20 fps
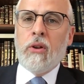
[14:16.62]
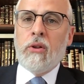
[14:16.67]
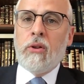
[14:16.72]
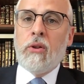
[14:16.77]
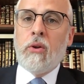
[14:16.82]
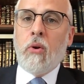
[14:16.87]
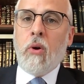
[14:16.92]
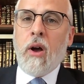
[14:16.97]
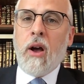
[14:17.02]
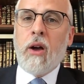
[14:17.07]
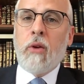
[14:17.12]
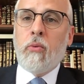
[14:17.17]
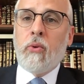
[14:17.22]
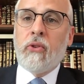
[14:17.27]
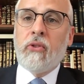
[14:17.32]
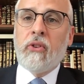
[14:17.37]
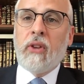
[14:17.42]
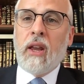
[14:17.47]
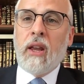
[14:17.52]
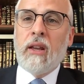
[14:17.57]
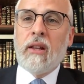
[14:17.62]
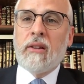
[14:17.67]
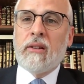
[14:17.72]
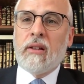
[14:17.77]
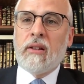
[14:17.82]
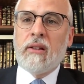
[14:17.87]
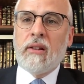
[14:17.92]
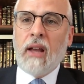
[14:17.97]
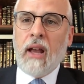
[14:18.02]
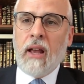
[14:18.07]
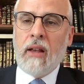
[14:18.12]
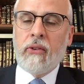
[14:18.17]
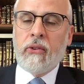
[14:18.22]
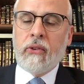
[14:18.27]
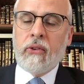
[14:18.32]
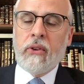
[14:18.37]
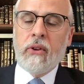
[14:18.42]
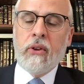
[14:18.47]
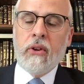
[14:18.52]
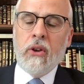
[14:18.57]
Noach was taken to
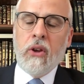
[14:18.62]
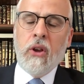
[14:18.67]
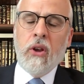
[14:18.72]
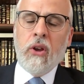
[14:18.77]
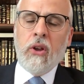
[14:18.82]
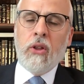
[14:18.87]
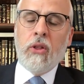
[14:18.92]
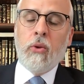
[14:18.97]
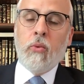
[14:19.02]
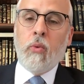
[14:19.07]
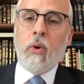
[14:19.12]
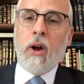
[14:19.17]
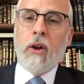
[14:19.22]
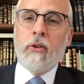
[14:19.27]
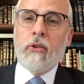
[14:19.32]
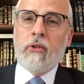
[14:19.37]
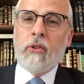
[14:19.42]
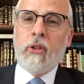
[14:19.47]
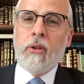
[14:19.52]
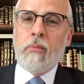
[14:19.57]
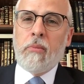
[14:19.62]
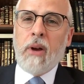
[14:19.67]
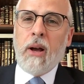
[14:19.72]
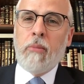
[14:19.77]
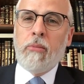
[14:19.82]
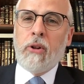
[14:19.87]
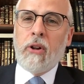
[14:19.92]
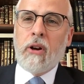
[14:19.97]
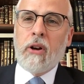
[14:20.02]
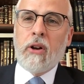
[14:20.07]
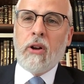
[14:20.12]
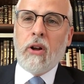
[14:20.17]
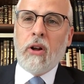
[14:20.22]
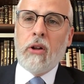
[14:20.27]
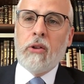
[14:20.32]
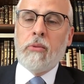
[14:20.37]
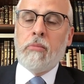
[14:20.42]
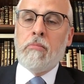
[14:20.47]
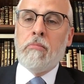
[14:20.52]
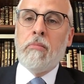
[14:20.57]
task. The waters of the Mabul are
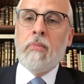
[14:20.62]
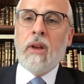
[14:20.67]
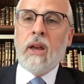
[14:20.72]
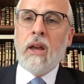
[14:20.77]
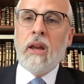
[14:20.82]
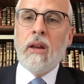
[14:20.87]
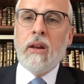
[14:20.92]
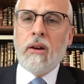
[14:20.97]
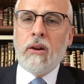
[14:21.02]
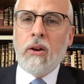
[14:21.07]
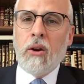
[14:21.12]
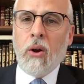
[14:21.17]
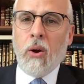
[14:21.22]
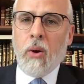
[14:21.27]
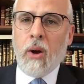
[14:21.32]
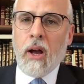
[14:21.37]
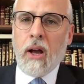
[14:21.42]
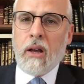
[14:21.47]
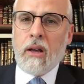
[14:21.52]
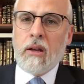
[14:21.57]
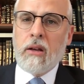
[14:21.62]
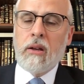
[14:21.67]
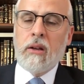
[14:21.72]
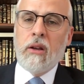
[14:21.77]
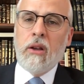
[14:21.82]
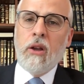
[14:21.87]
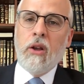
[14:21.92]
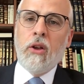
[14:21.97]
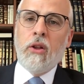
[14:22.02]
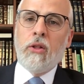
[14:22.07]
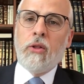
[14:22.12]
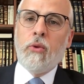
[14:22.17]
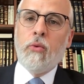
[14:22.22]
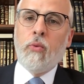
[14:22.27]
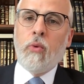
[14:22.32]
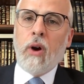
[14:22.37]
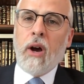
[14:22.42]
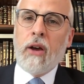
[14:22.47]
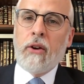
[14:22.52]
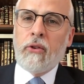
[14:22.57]
called Mei Noach, the
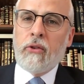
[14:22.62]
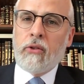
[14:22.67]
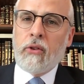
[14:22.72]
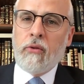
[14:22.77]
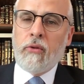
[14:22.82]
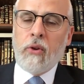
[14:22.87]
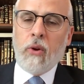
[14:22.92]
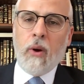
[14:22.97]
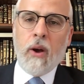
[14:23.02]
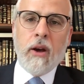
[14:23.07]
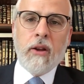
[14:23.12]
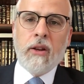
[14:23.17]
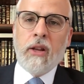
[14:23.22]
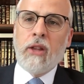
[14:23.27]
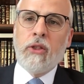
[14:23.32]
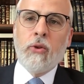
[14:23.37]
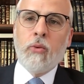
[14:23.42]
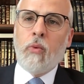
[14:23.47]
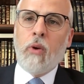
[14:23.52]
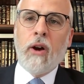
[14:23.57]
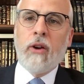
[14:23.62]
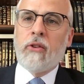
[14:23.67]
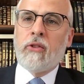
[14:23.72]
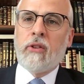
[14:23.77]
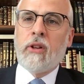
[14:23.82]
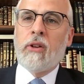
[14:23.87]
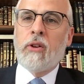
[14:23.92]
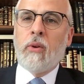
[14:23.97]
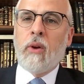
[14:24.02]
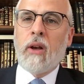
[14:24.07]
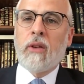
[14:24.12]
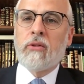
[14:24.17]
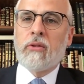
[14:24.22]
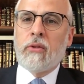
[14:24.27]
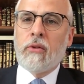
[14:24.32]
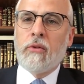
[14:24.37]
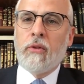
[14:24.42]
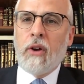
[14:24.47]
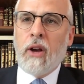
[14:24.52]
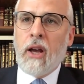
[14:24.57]
waters of Noach, not the waters that Noach
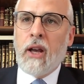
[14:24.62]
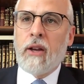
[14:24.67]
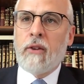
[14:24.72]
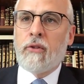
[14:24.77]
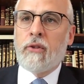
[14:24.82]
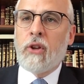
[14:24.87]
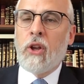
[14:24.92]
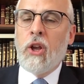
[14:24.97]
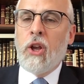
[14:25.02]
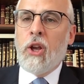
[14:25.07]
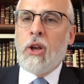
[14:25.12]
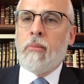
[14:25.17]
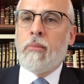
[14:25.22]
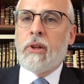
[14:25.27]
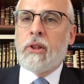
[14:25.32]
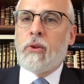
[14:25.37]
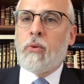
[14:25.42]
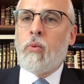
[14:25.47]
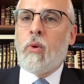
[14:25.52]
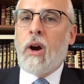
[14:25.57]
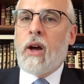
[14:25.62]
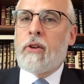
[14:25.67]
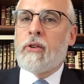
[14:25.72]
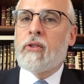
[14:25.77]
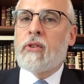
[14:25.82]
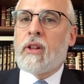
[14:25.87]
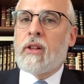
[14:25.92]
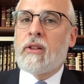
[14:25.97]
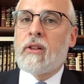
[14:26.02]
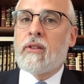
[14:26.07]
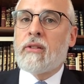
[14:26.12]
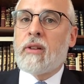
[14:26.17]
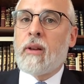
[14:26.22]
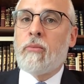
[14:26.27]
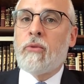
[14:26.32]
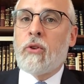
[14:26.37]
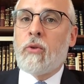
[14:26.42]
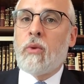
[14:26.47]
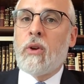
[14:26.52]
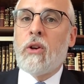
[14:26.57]
survived, but the waters that to
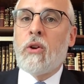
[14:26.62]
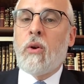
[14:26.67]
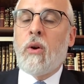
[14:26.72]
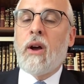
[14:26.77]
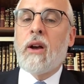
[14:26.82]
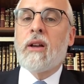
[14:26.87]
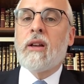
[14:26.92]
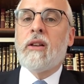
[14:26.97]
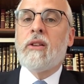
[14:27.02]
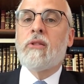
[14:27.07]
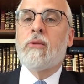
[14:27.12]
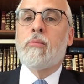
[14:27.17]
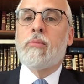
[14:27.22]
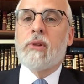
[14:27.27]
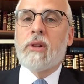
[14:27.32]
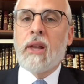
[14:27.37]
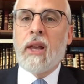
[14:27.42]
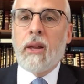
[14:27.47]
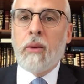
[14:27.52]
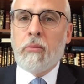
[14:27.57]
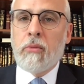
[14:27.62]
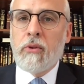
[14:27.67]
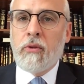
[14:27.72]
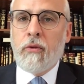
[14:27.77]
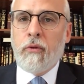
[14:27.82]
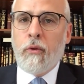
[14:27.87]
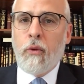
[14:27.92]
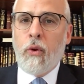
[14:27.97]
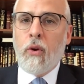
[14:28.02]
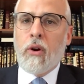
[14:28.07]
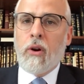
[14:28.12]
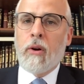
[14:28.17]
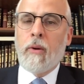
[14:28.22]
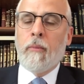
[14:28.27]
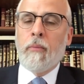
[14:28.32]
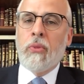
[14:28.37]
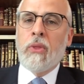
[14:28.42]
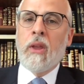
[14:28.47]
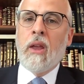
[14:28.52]
some degree Noach is blamed for.